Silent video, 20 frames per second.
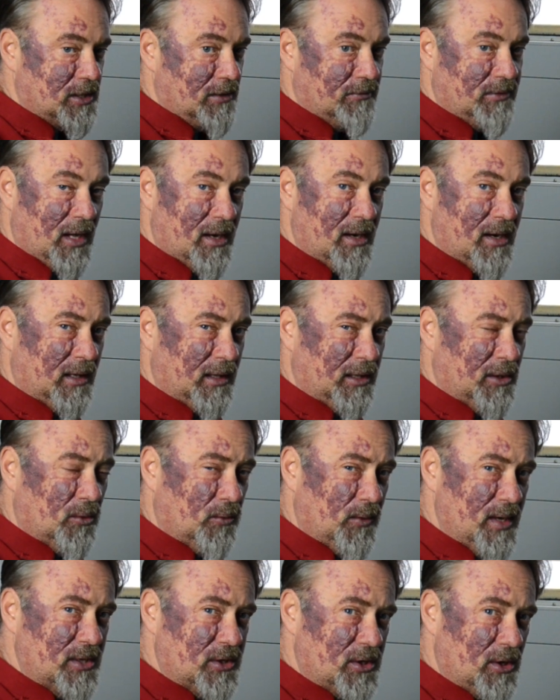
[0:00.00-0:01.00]
I've done a little
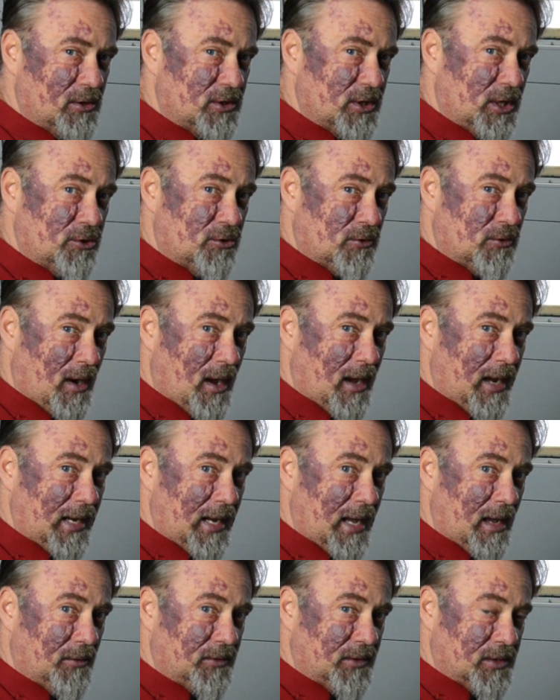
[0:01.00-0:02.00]
research on drying
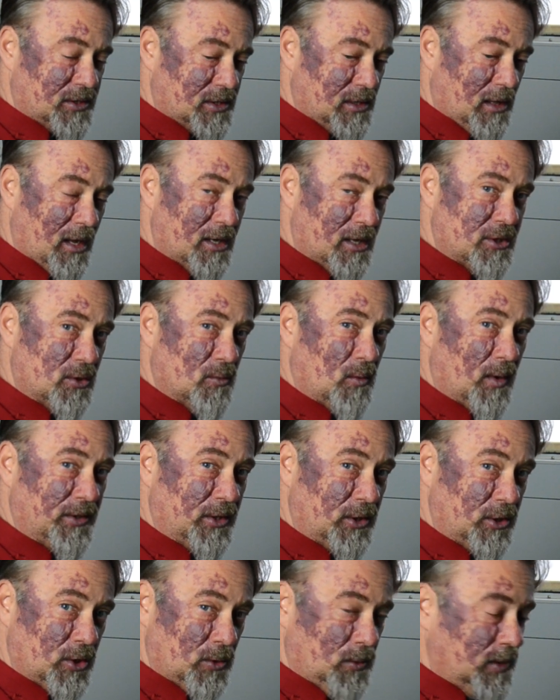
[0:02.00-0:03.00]
out the sludge and what
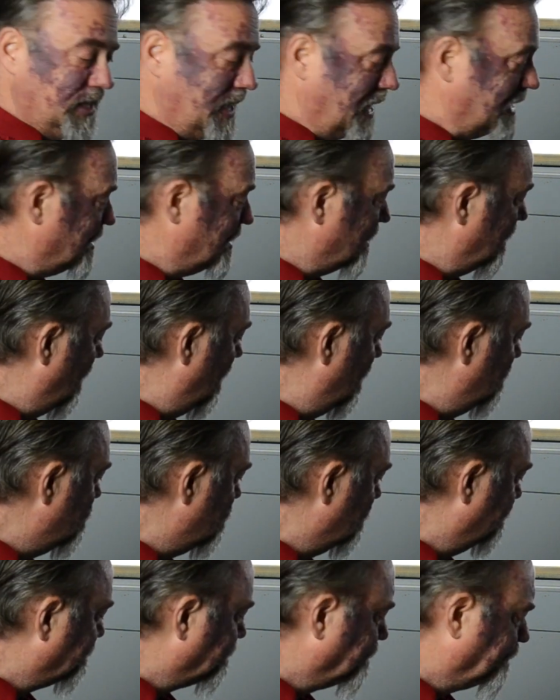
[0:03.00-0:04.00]
to do with that sludge.